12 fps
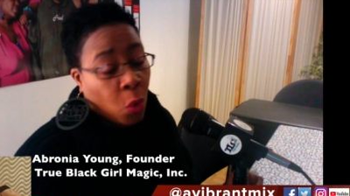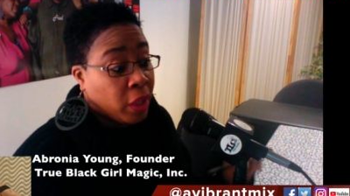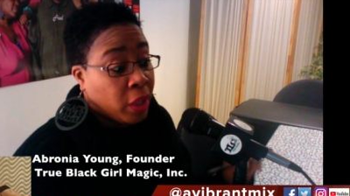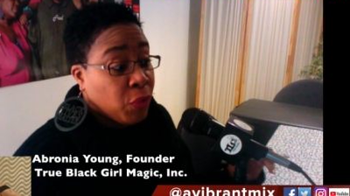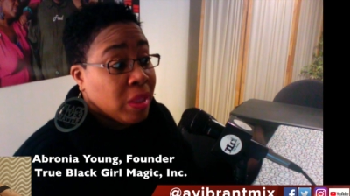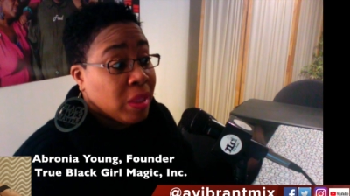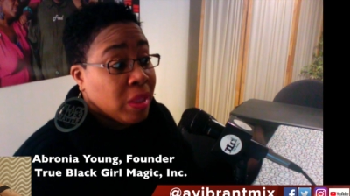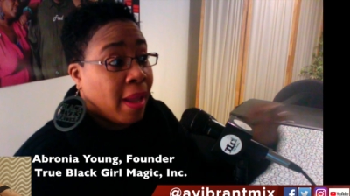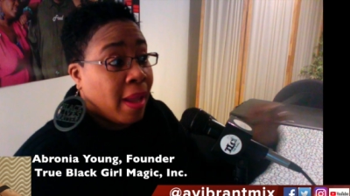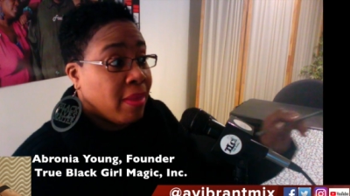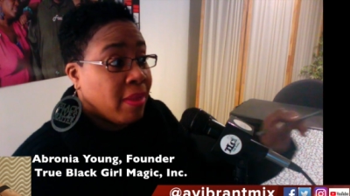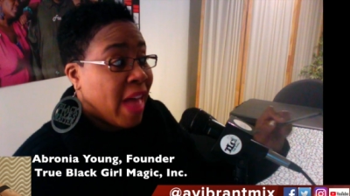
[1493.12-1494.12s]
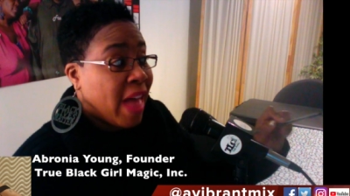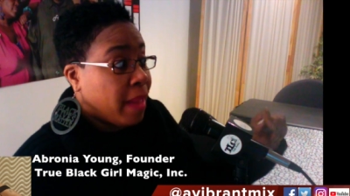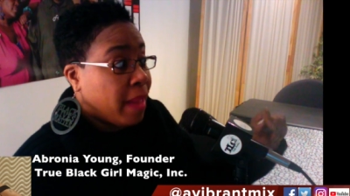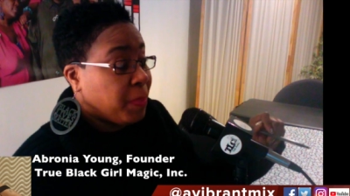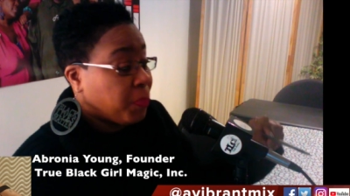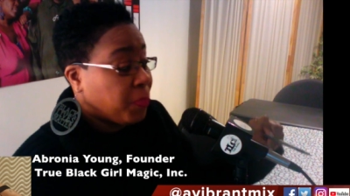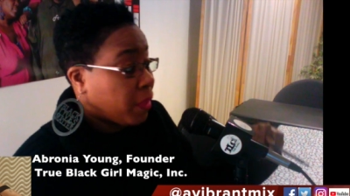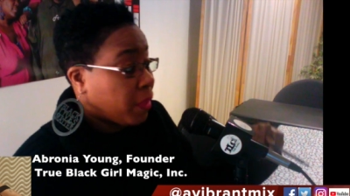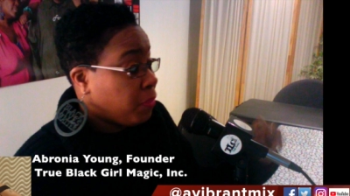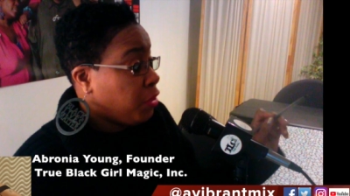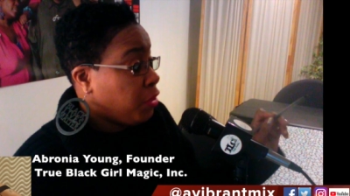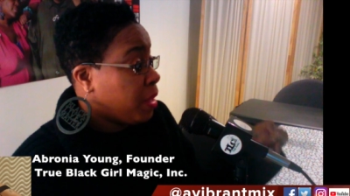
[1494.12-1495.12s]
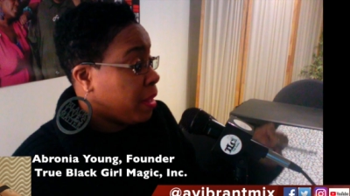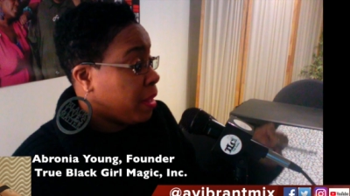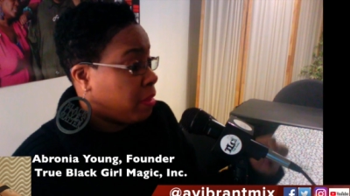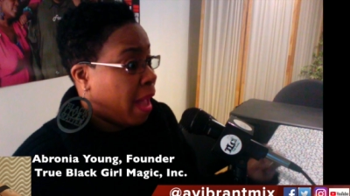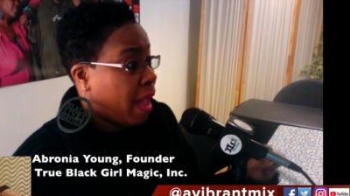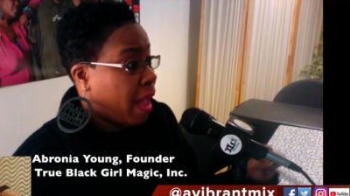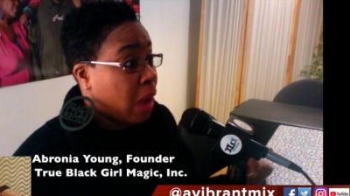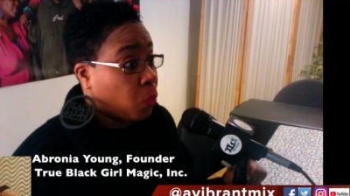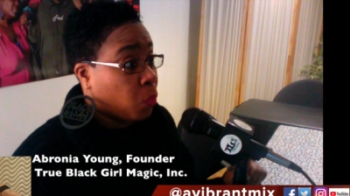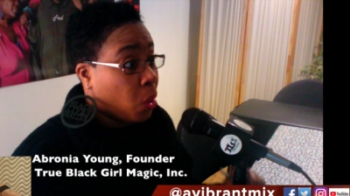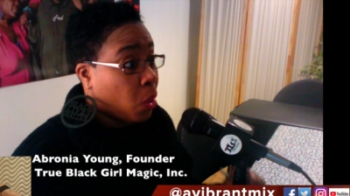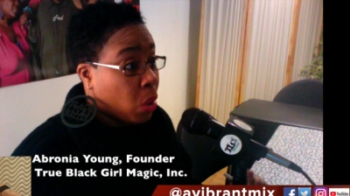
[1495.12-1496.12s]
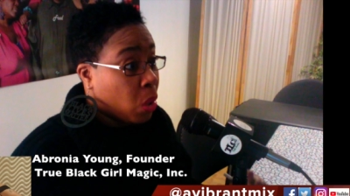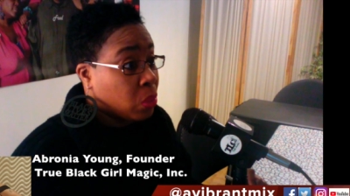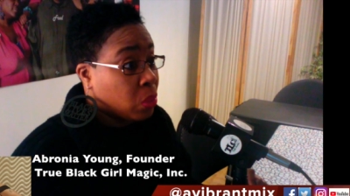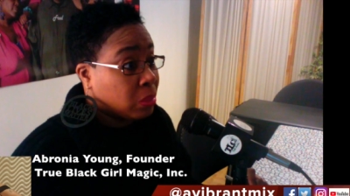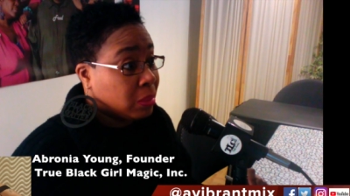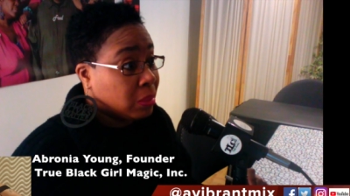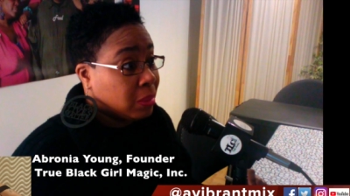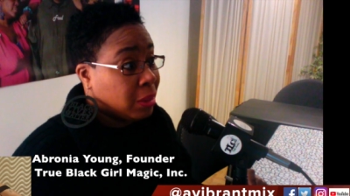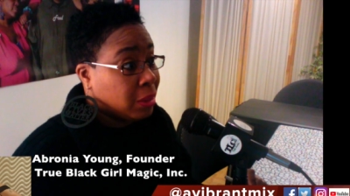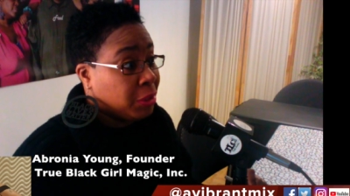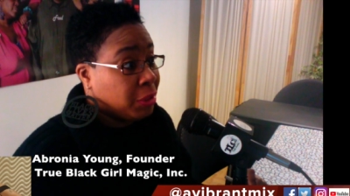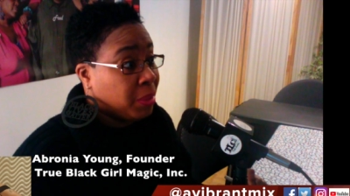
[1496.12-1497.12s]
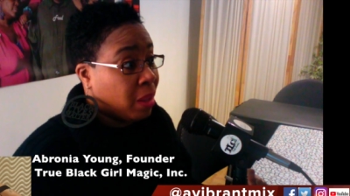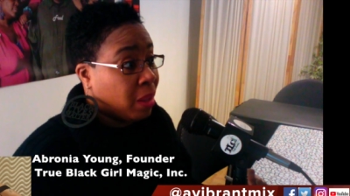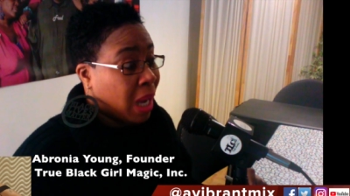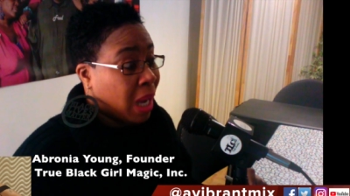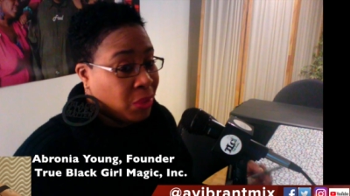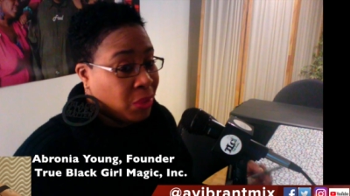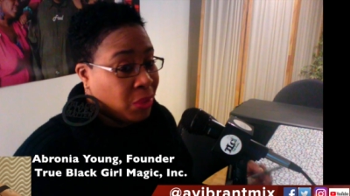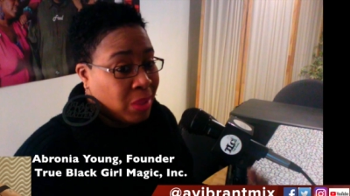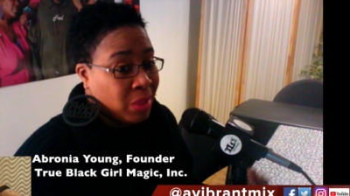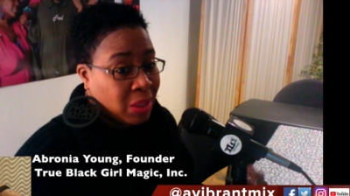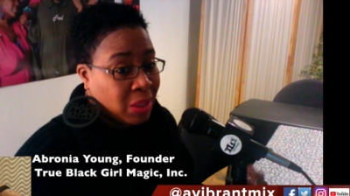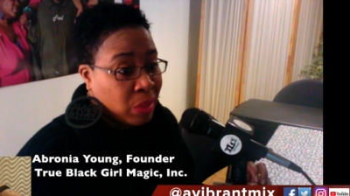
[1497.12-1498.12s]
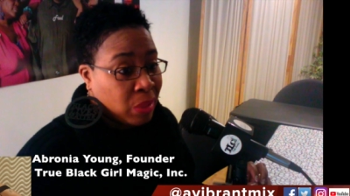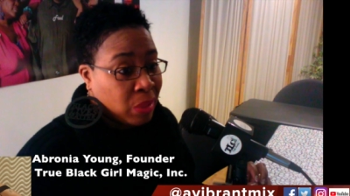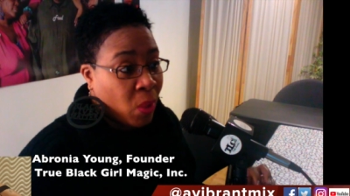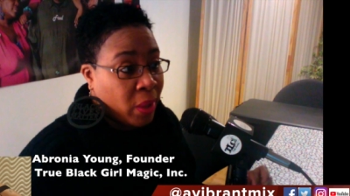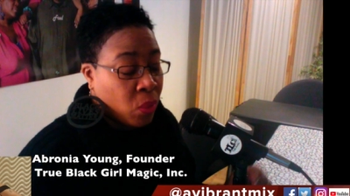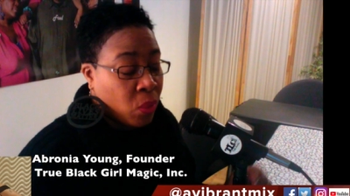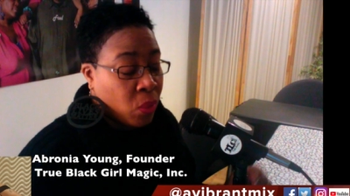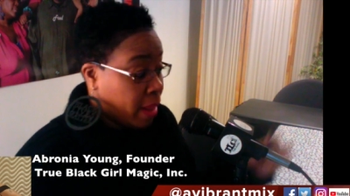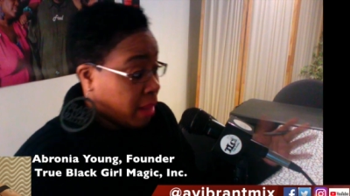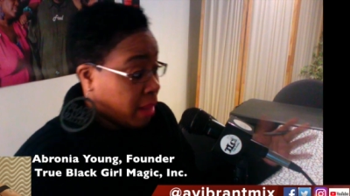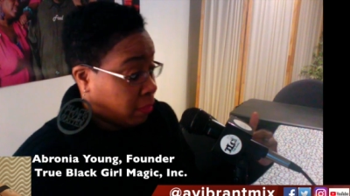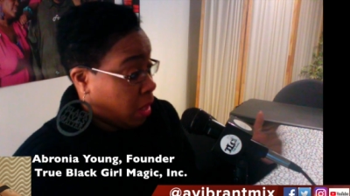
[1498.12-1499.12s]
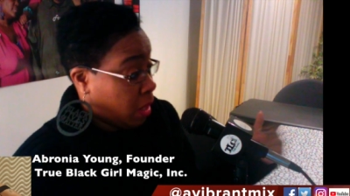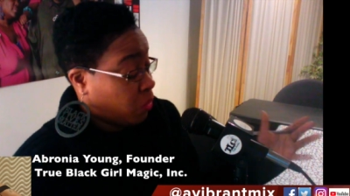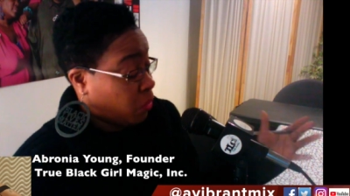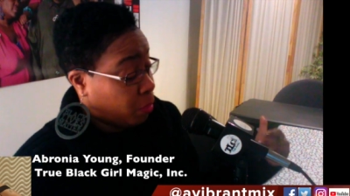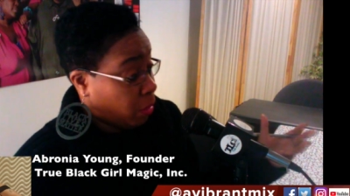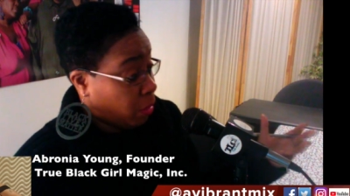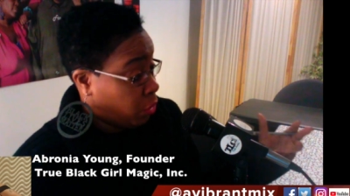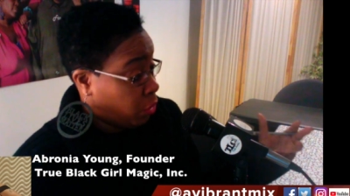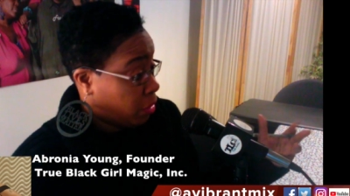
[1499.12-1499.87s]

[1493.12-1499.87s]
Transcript: Or if you say that, then you get the eye roll. Oh, you spoiled, and that comes from both